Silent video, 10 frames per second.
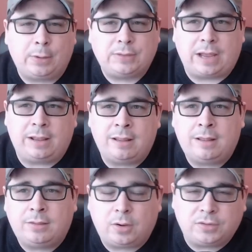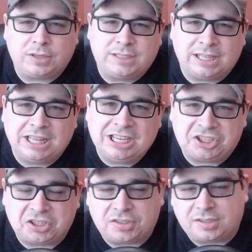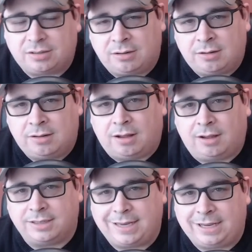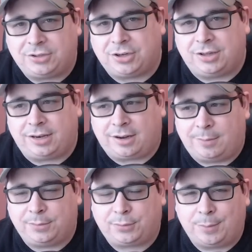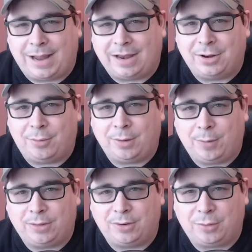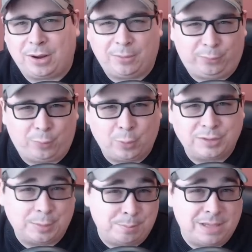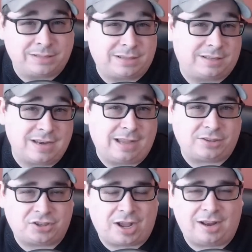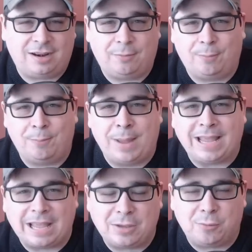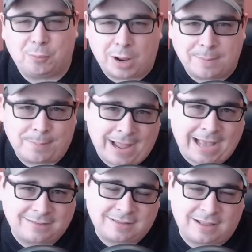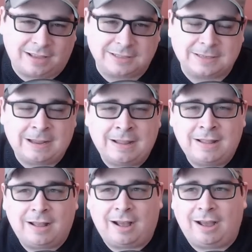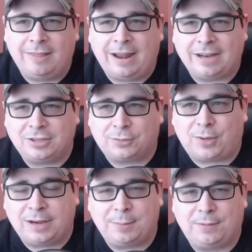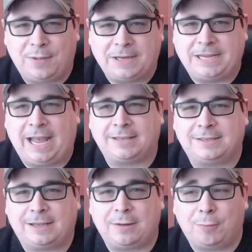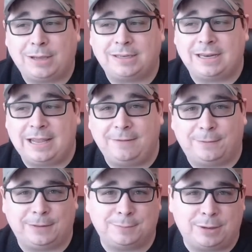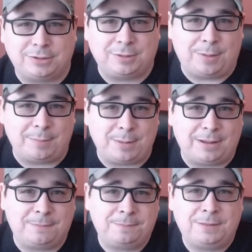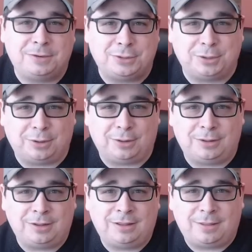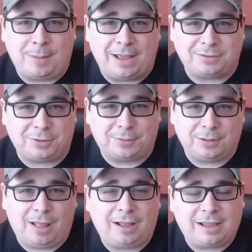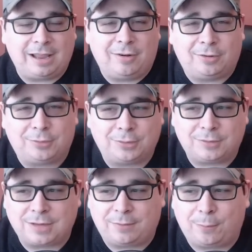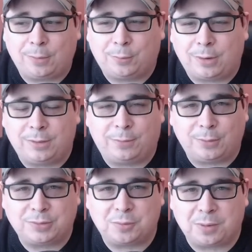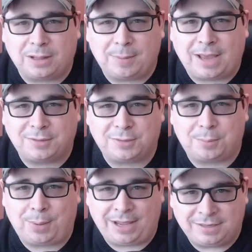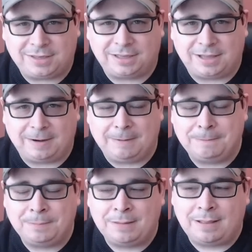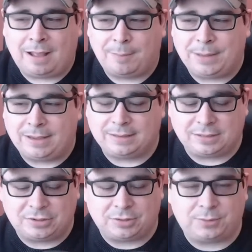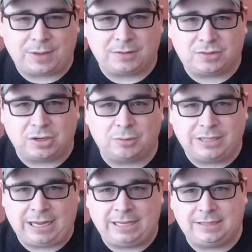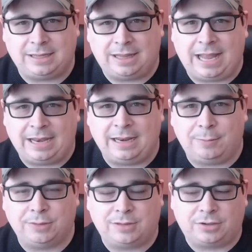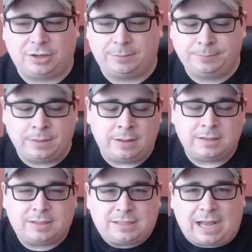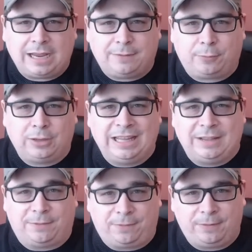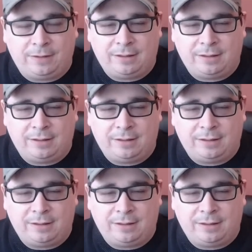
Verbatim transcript: There's a there's a delicious uh, tension that comes from not knowing whether you can afford to miss this next shot and making you run past things uh, that I just find to be fantastic. And Resident Evil, as much as it might be, Jill, the master of unlocking and all sorts of stuff, was one of the first to really master the pacing there uh, because it just felt so tense. And then the ending was such a sigh of relief